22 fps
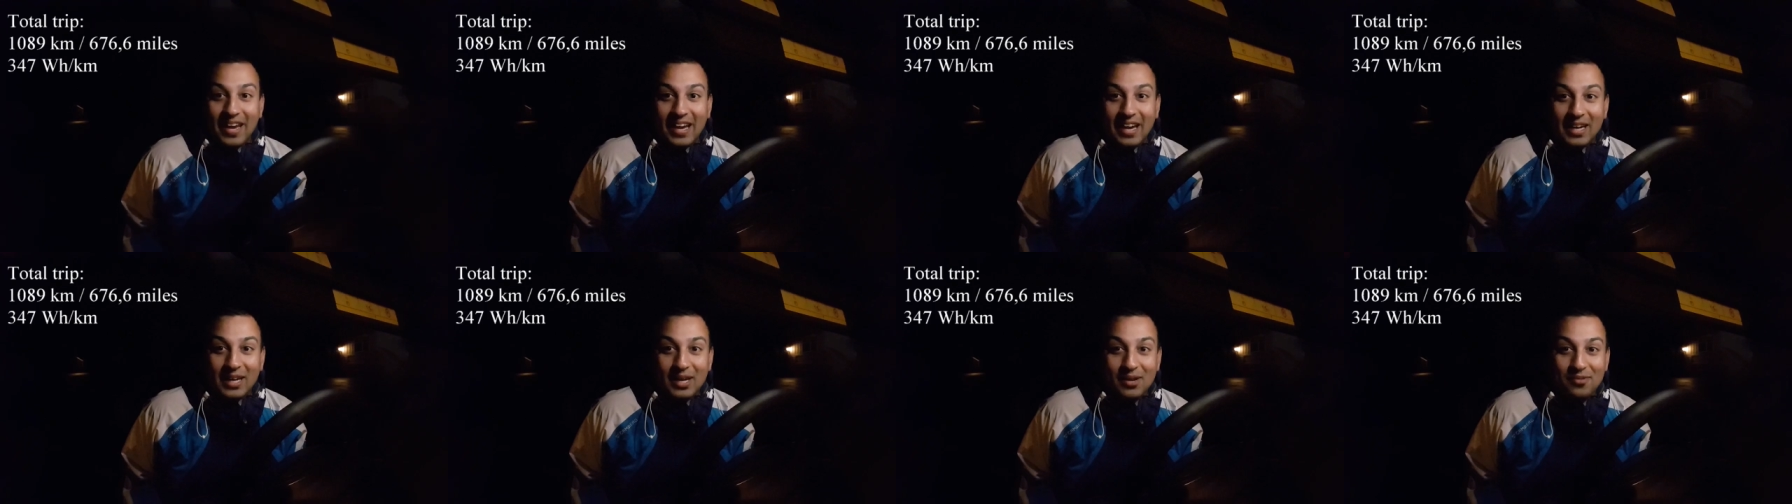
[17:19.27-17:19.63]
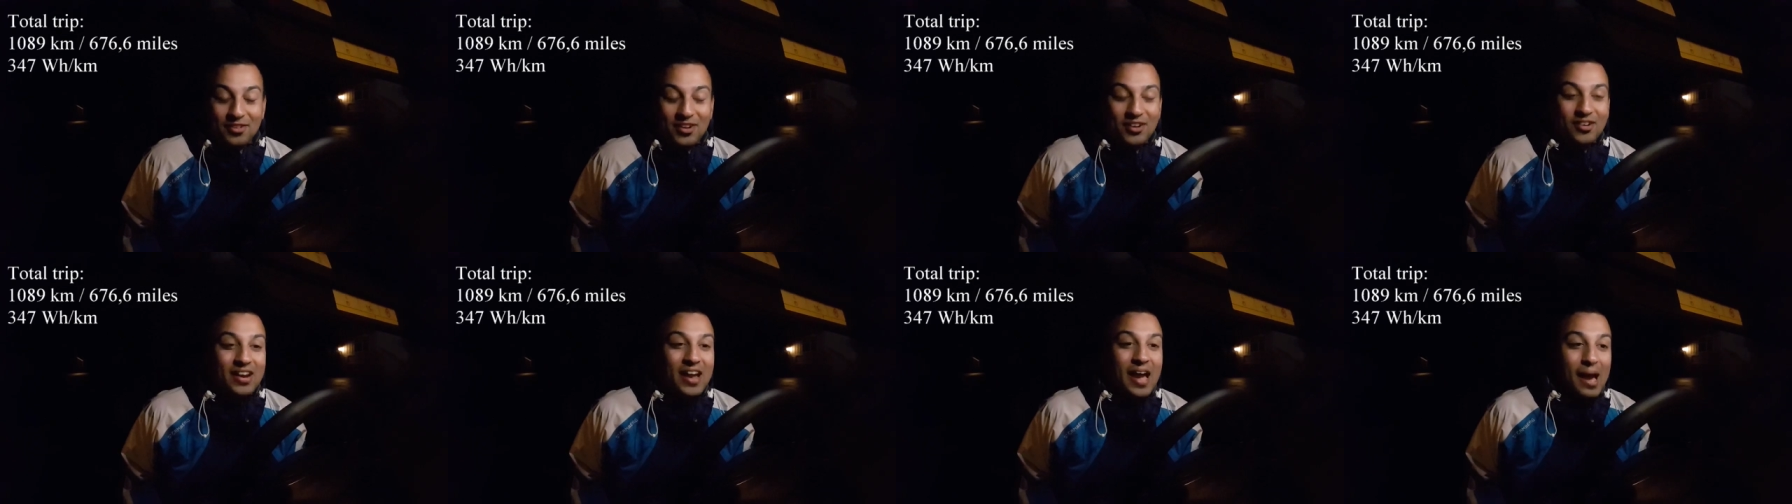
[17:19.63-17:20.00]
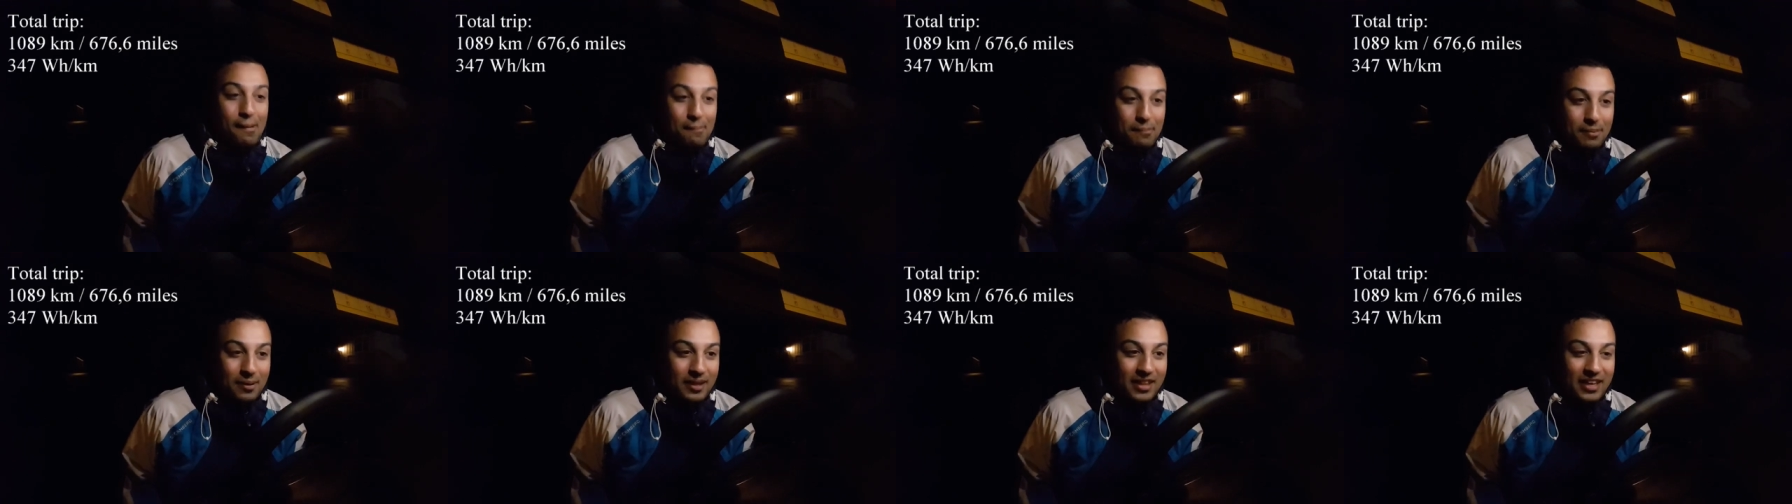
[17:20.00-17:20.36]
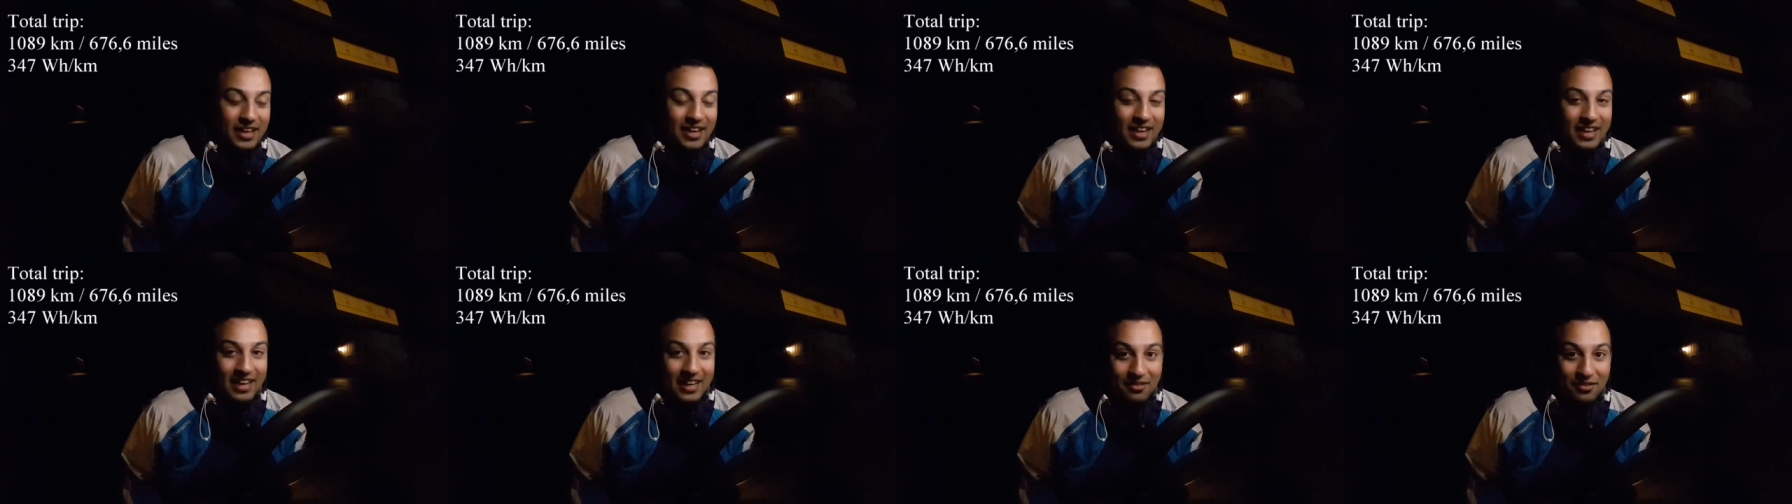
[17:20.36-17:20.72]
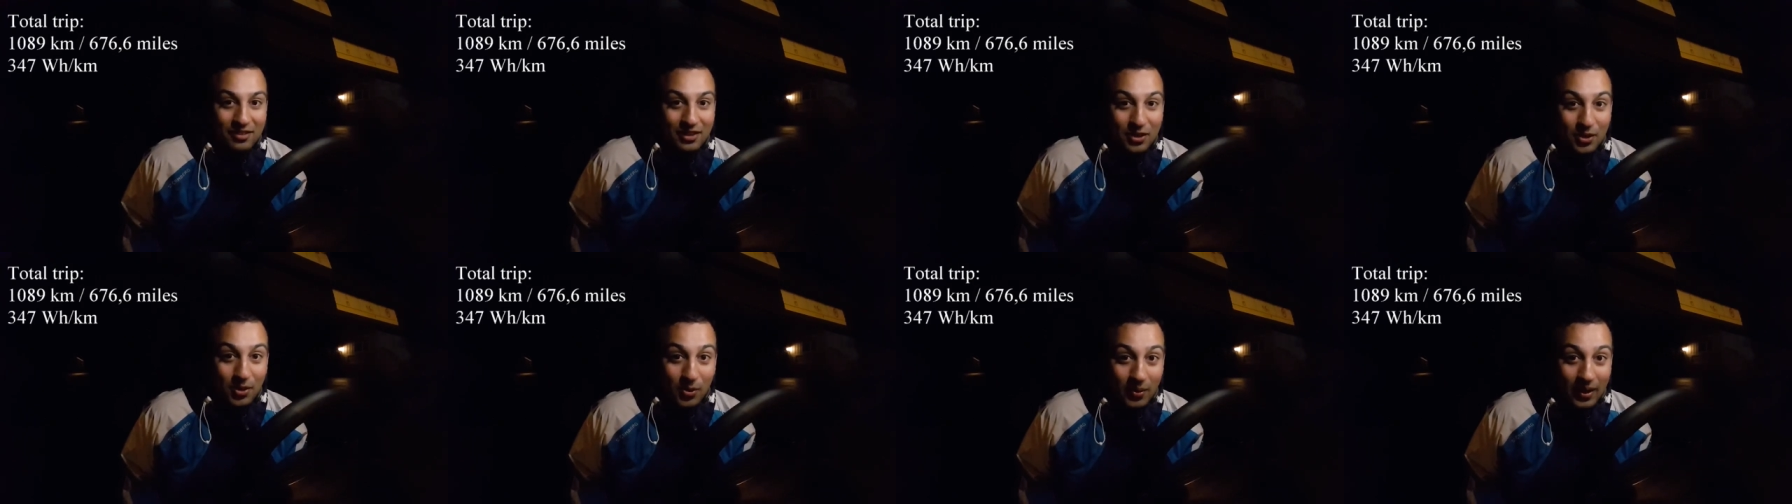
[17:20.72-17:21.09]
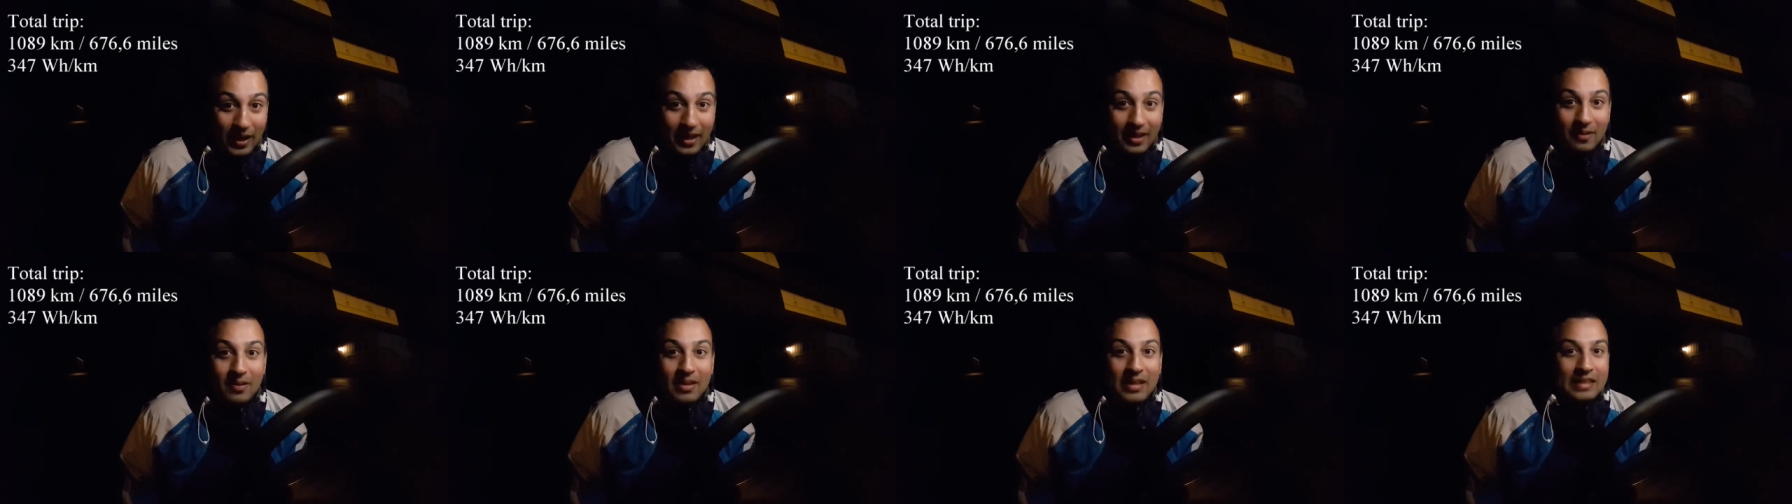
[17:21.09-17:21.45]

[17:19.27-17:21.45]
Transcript: and I'm very happy that I live in Norway,